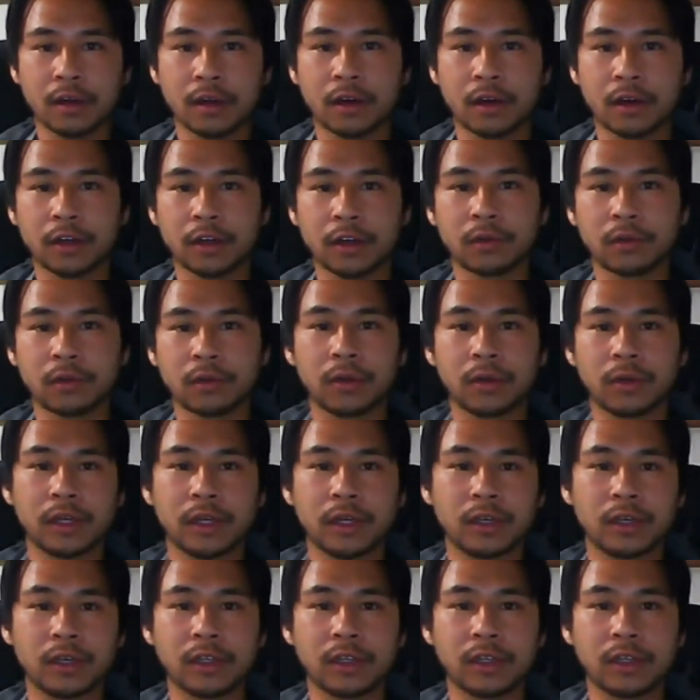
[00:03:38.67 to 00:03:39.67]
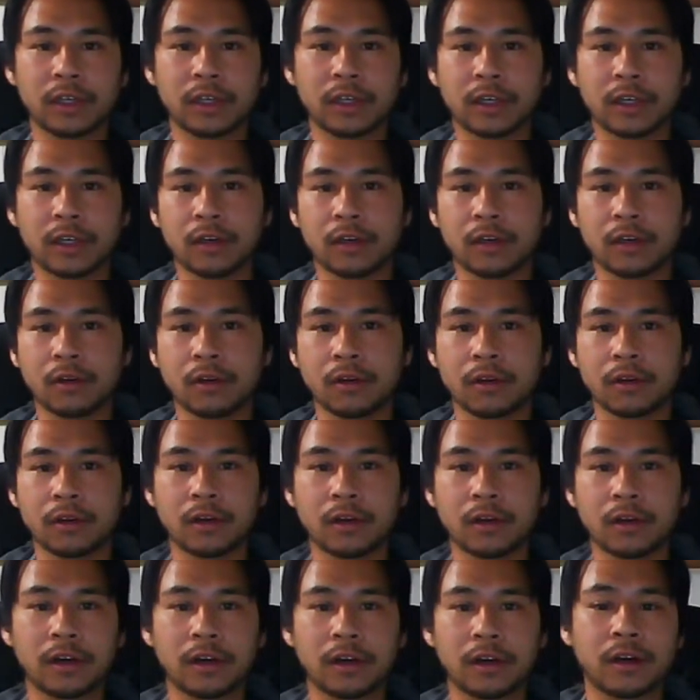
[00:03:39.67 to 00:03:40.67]
aren't quite clicking or
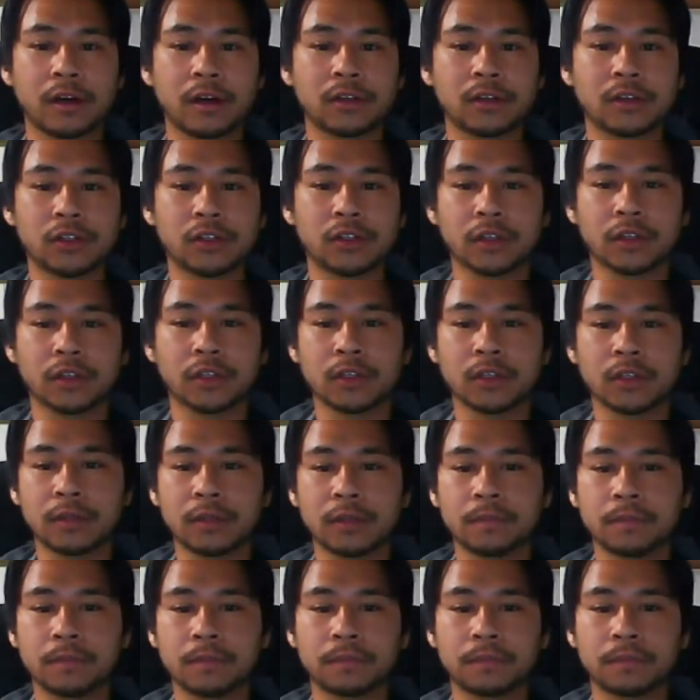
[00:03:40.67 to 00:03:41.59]
are struggling,